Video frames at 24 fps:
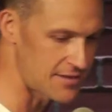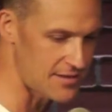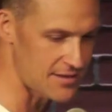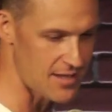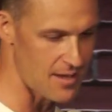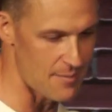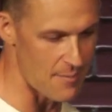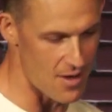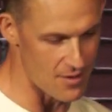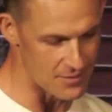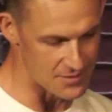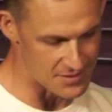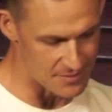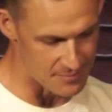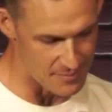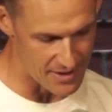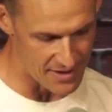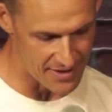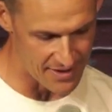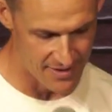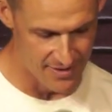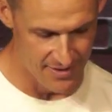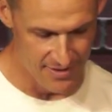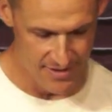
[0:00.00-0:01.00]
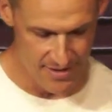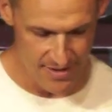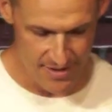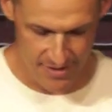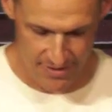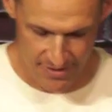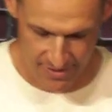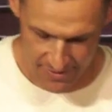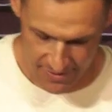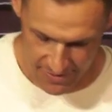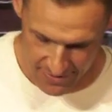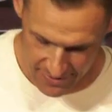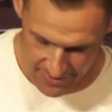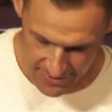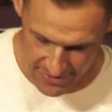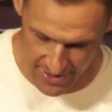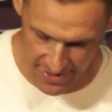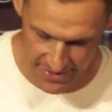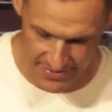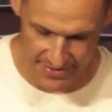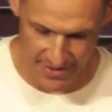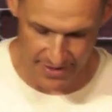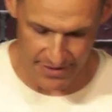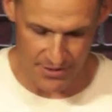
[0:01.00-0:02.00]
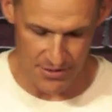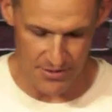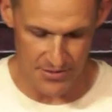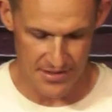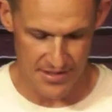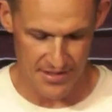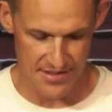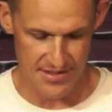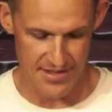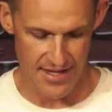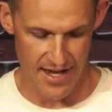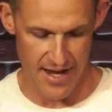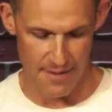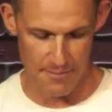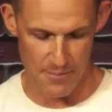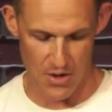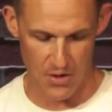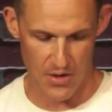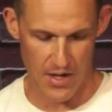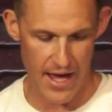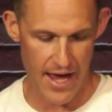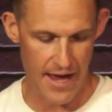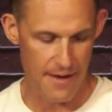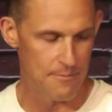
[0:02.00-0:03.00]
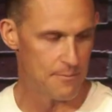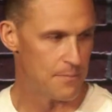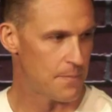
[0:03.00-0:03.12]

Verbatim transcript: Come on somebody. Yes, I used his name. Okay.